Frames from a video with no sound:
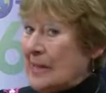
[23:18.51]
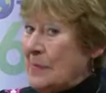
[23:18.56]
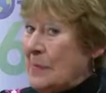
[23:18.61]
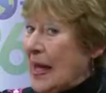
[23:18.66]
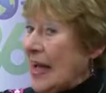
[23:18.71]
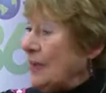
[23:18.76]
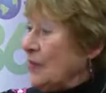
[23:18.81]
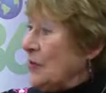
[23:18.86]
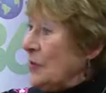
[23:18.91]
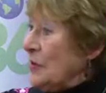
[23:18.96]

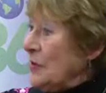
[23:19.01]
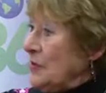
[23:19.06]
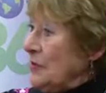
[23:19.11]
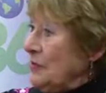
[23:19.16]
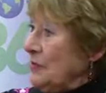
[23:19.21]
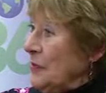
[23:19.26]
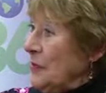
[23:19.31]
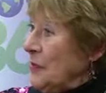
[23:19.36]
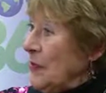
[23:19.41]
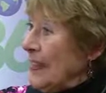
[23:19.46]
Akron
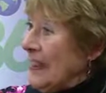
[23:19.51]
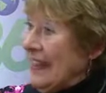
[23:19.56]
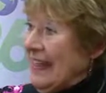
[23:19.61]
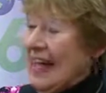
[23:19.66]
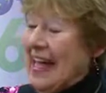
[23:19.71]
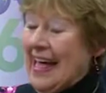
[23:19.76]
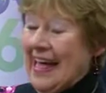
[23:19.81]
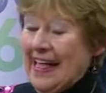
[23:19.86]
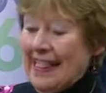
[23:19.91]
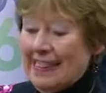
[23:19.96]
Beautiful with
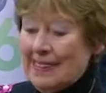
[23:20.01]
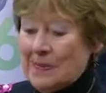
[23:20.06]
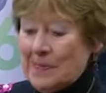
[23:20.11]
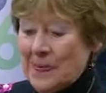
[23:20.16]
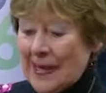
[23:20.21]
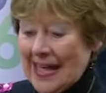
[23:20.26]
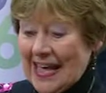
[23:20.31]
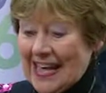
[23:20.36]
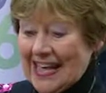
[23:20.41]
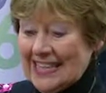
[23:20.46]
the
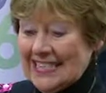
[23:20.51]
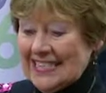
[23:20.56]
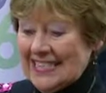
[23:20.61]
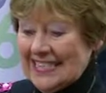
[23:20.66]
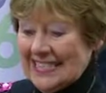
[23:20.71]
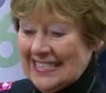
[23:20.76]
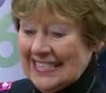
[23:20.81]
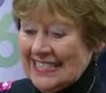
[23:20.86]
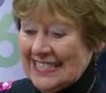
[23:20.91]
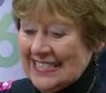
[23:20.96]

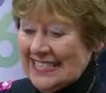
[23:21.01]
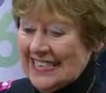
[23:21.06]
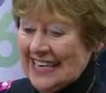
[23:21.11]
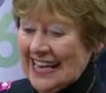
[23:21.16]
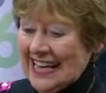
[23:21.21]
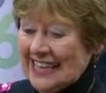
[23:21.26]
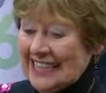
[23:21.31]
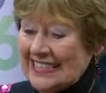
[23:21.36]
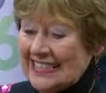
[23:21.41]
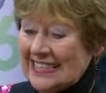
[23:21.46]
beds
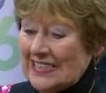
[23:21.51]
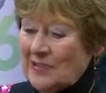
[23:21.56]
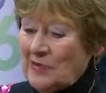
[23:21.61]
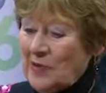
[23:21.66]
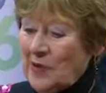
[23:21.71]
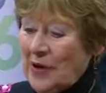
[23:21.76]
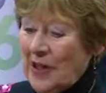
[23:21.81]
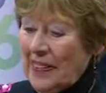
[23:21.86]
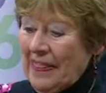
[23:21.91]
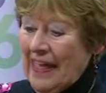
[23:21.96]
and so
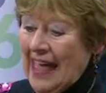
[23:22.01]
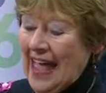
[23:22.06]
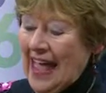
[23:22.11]
forth.